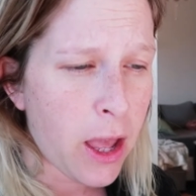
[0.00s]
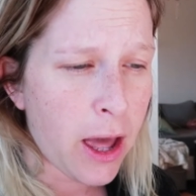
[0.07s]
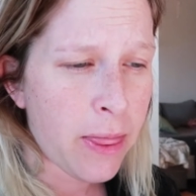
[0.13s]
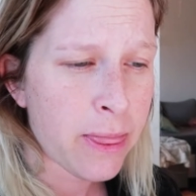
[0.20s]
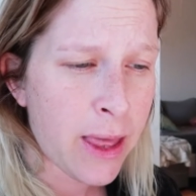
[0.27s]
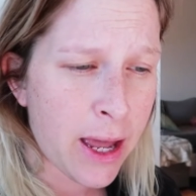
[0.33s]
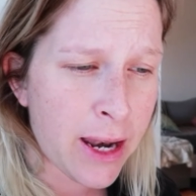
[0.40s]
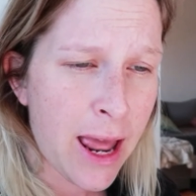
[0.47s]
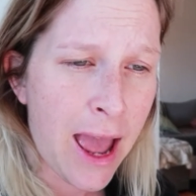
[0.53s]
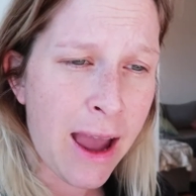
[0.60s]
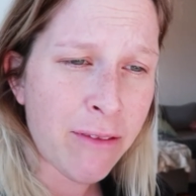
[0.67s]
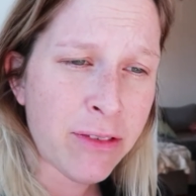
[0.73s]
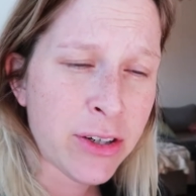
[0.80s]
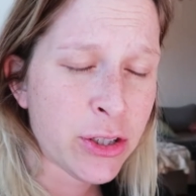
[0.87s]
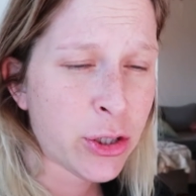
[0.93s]
And then
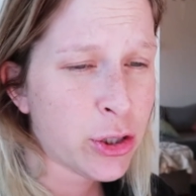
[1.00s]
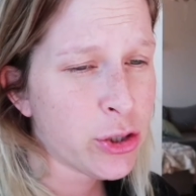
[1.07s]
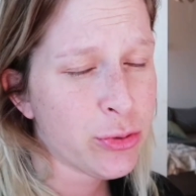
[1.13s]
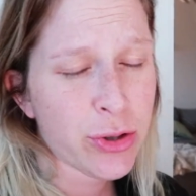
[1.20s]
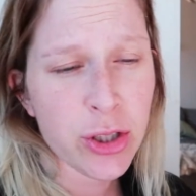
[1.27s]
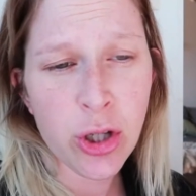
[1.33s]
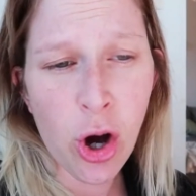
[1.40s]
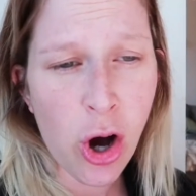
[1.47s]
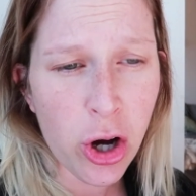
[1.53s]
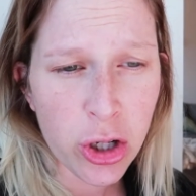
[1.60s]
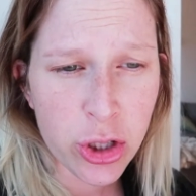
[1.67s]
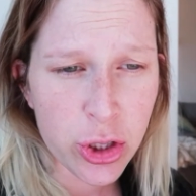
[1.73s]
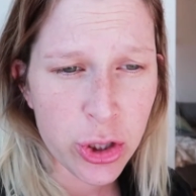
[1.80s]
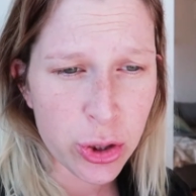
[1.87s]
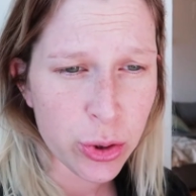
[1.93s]
every nurse we
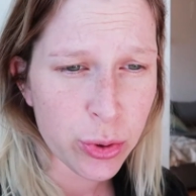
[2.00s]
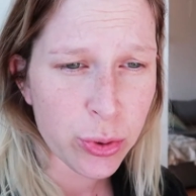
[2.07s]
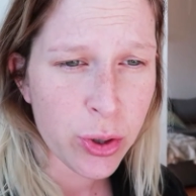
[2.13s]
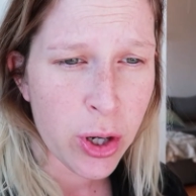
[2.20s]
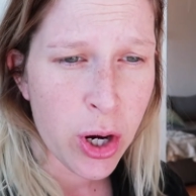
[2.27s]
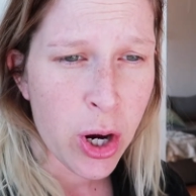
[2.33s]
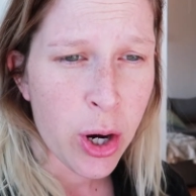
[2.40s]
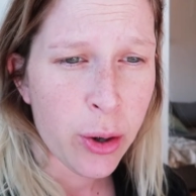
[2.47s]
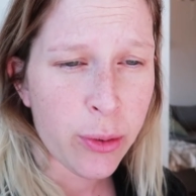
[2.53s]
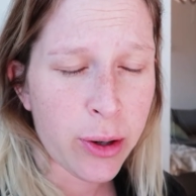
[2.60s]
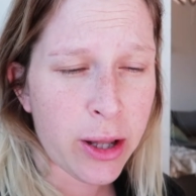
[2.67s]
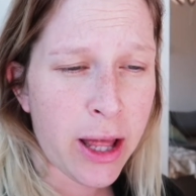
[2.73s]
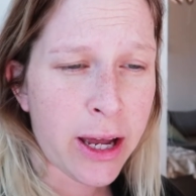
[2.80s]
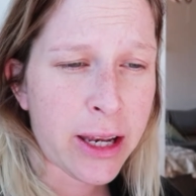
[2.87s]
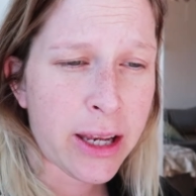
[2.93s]
talked to
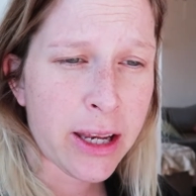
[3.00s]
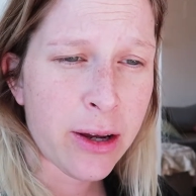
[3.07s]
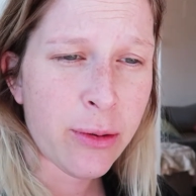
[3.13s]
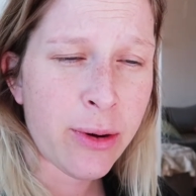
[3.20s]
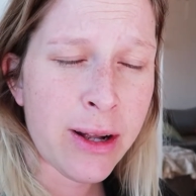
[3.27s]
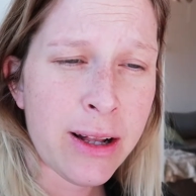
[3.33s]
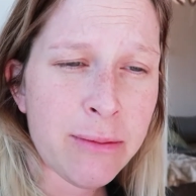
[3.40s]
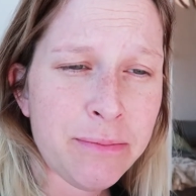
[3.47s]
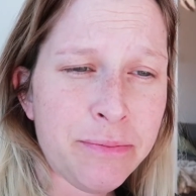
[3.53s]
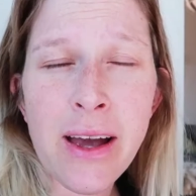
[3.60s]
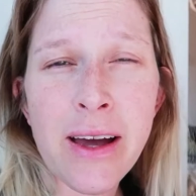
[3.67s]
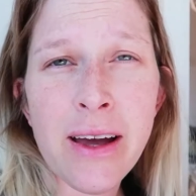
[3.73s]
were like, well,